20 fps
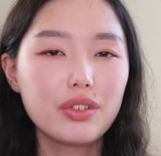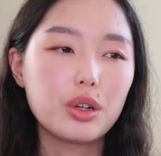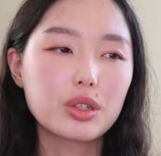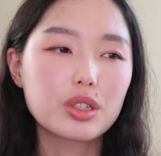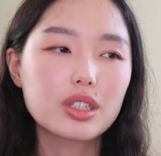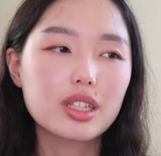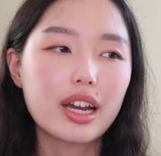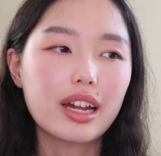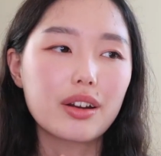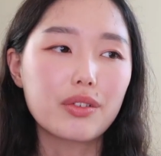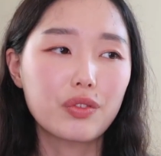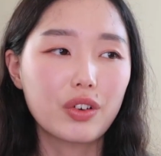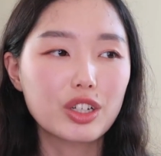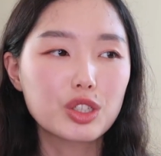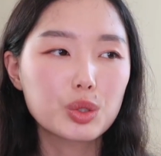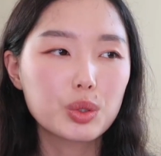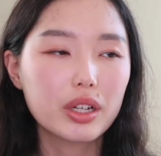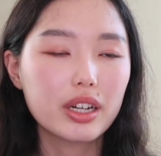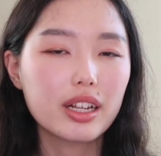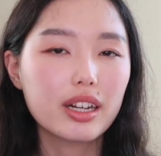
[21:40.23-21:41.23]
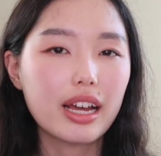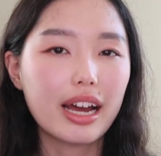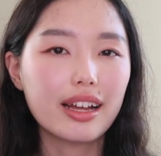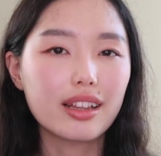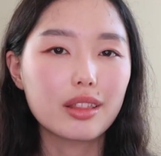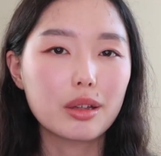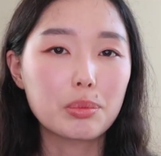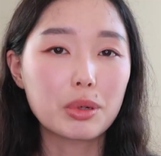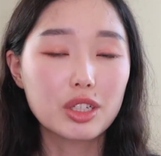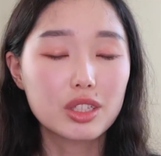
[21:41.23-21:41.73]
You're just kind of frustrated
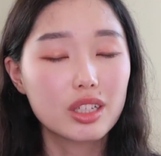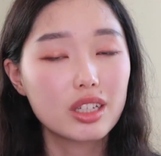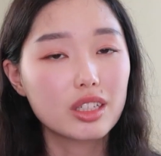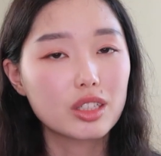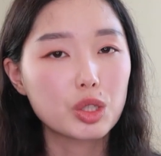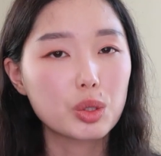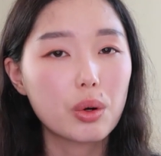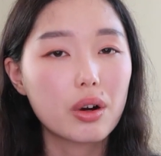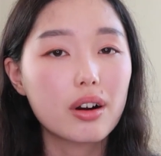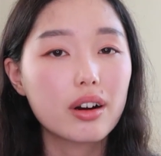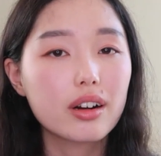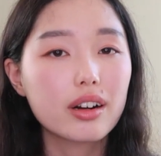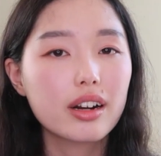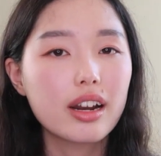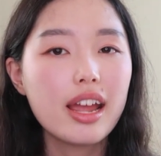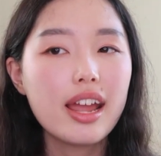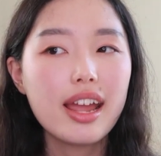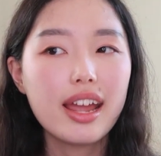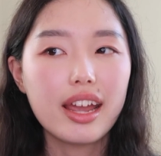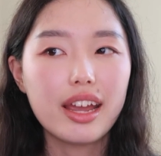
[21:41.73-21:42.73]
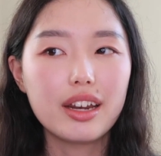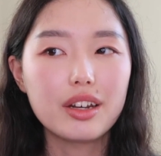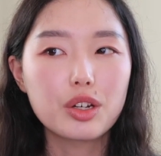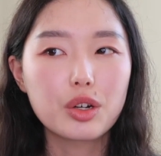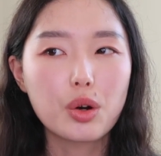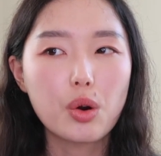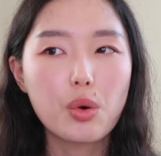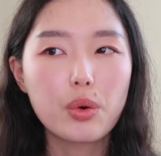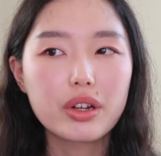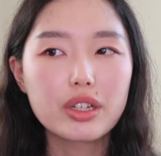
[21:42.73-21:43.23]
at the person that you are, and
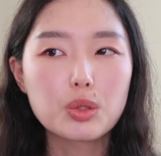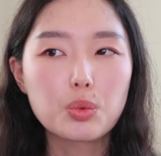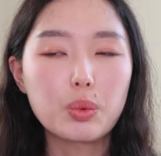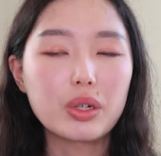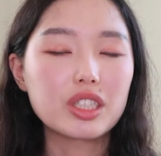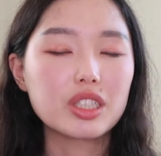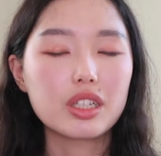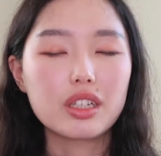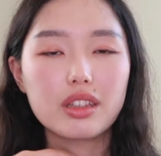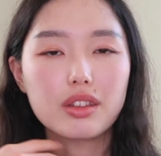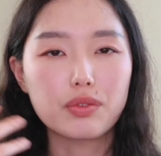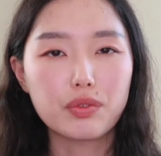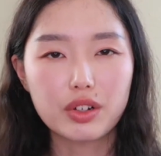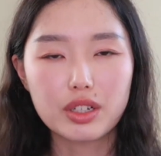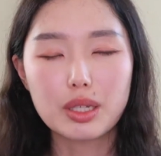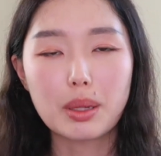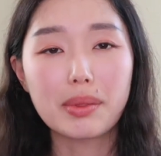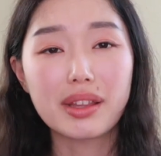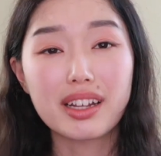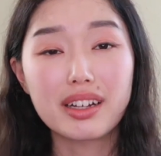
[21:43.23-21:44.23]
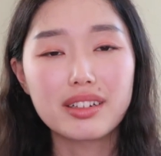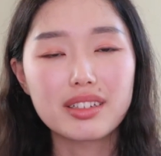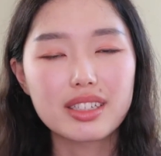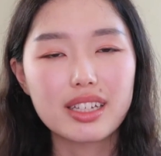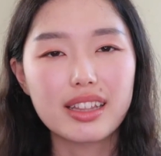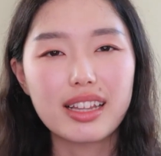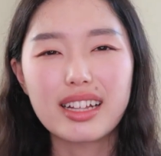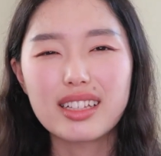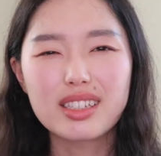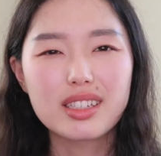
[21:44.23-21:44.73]
you're always wishing for something
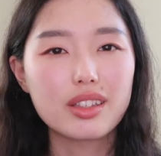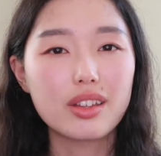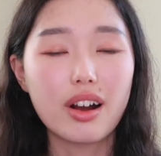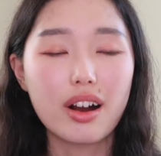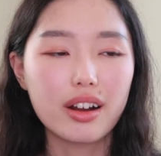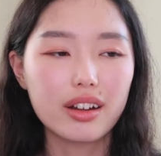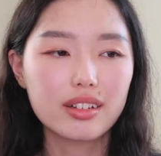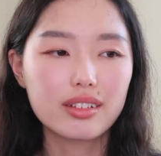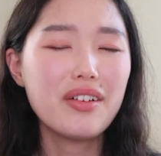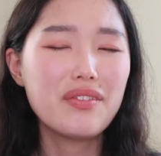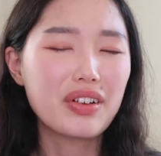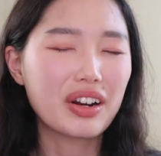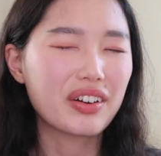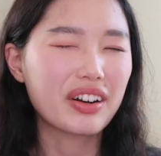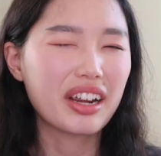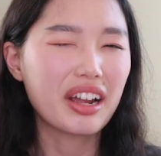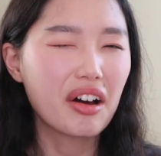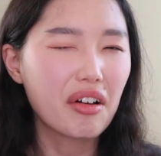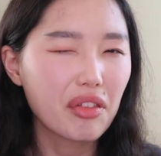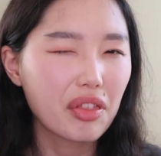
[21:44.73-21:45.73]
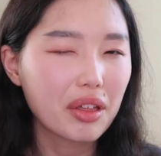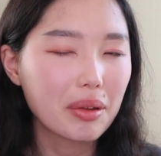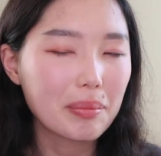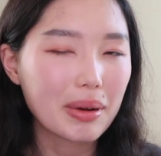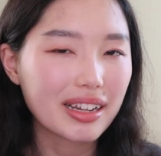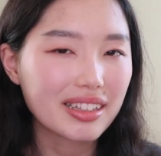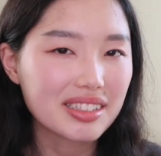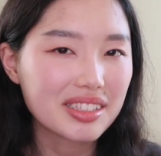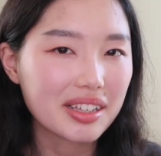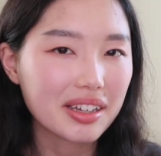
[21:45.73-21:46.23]
else, and that's not a very healthy
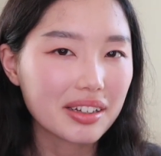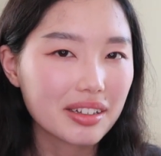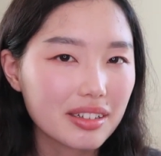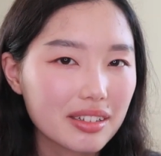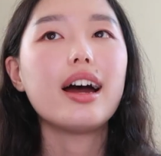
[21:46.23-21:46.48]
mindset.